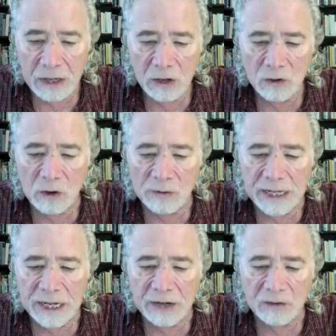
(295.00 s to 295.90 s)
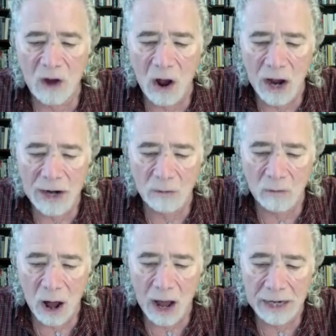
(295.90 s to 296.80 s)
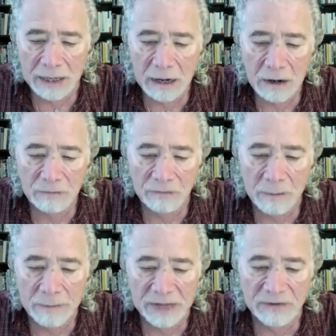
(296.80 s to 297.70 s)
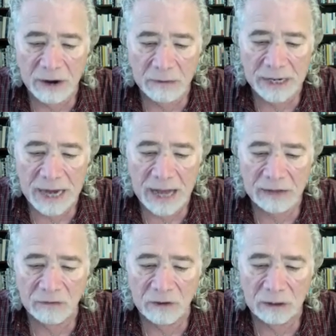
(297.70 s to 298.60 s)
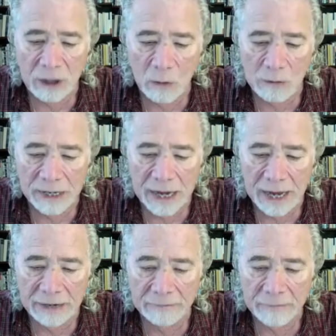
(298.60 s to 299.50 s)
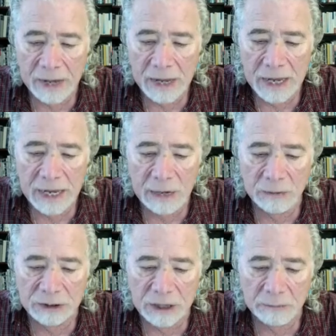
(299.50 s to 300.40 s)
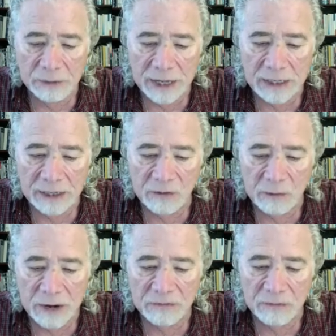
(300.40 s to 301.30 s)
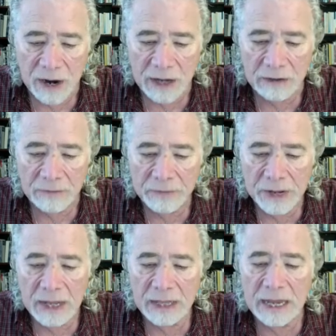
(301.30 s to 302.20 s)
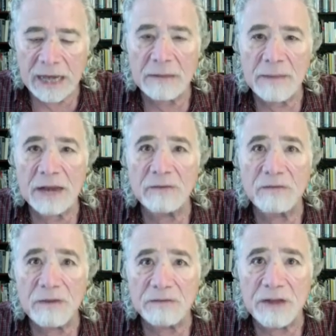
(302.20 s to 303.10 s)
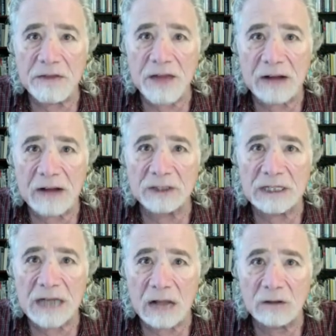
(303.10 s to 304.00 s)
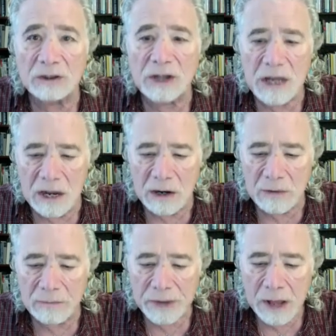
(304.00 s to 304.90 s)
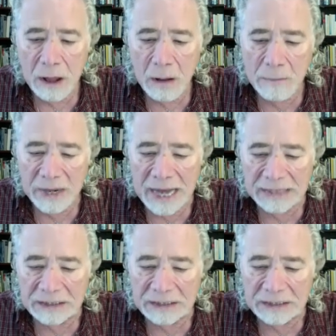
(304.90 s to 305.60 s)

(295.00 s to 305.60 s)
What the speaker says: During the entire ride from Midtown Manhattan to Lower Manhattan, he was complaining to my friend that he made $50,000 a year, but had